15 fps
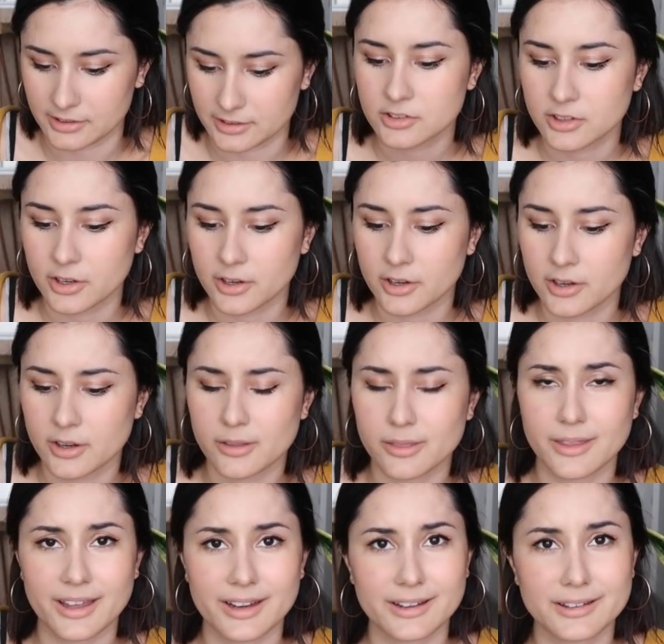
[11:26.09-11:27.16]
So
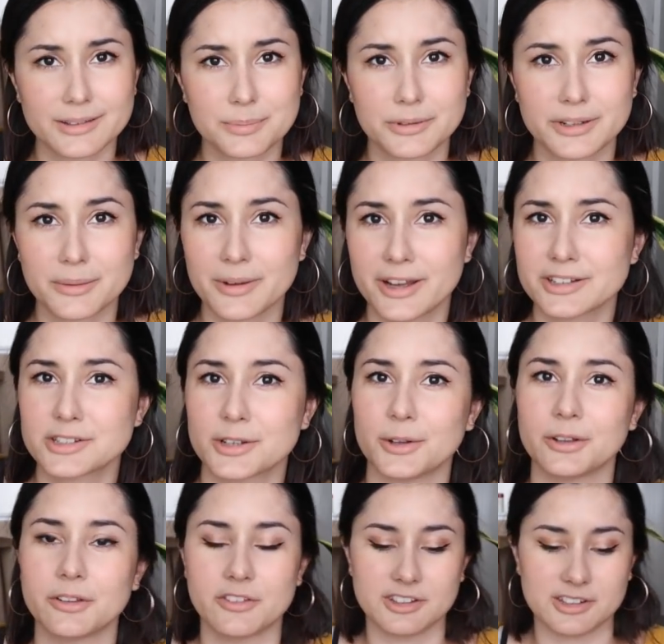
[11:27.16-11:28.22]
that is pretty much
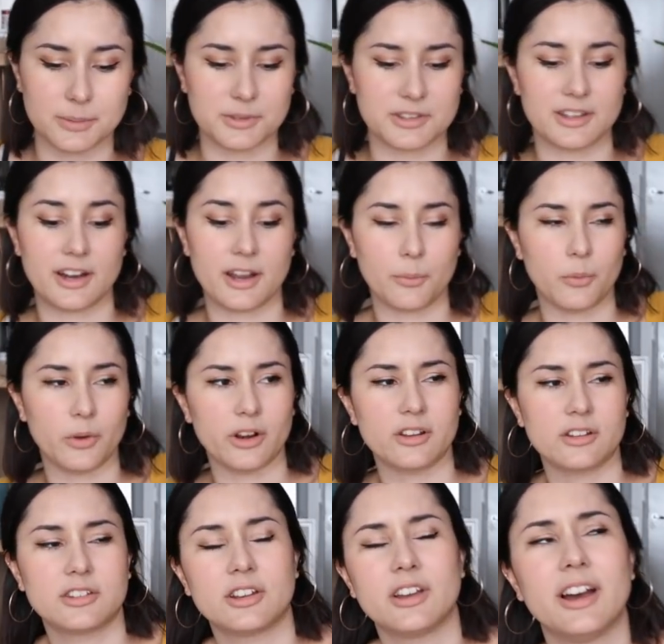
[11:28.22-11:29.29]
all of the tips that I
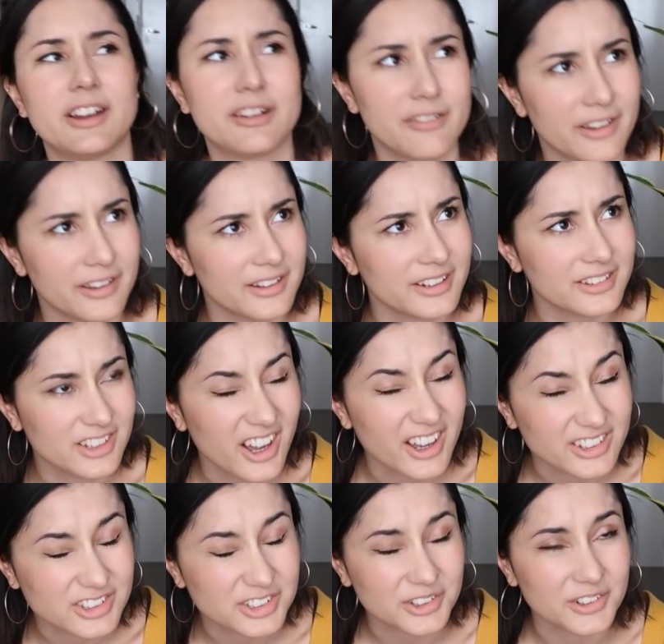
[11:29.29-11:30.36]
wanted to kind of
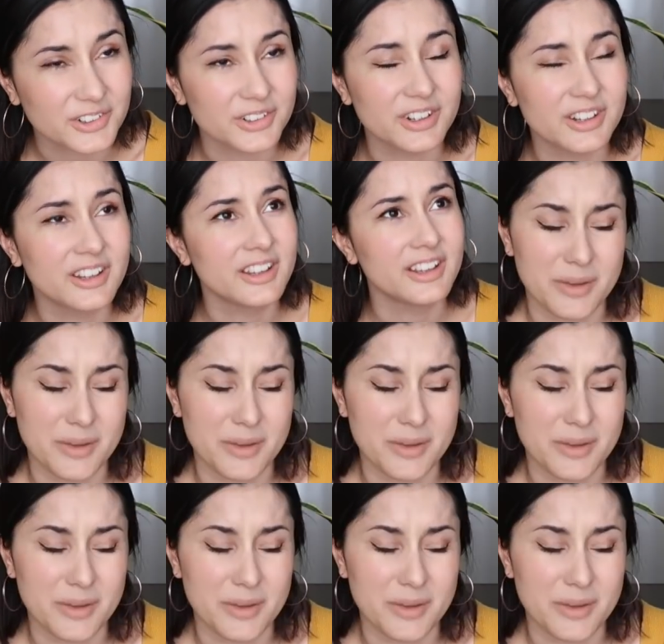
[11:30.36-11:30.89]
touch on.